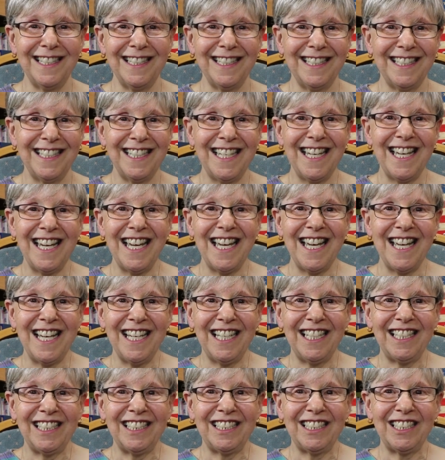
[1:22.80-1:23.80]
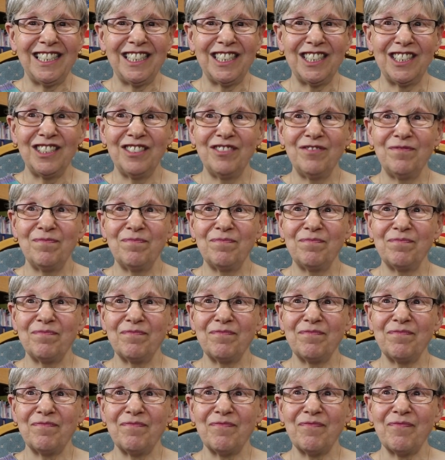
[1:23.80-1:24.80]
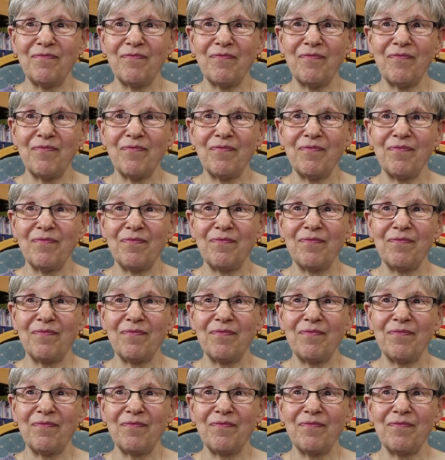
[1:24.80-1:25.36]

twenty-three is when Jake gets his next one.